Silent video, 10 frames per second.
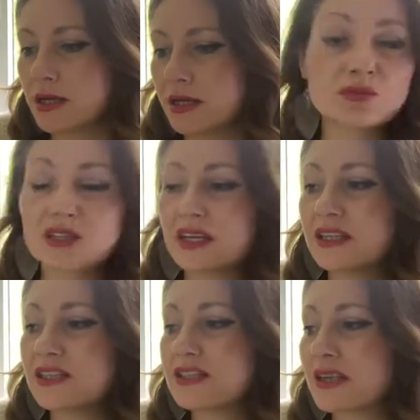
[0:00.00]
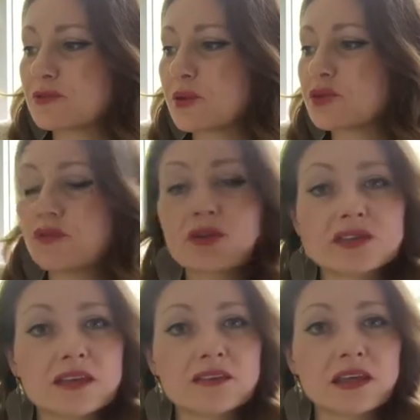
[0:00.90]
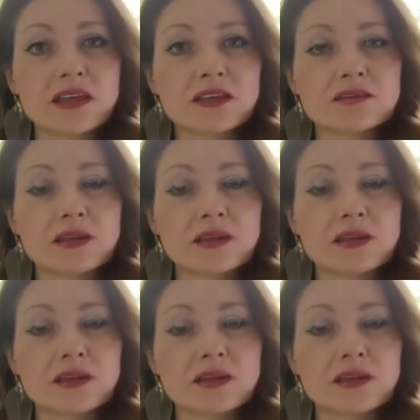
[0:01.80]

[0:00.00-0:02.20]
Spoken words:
Just sounds beautiful. It sounds like there's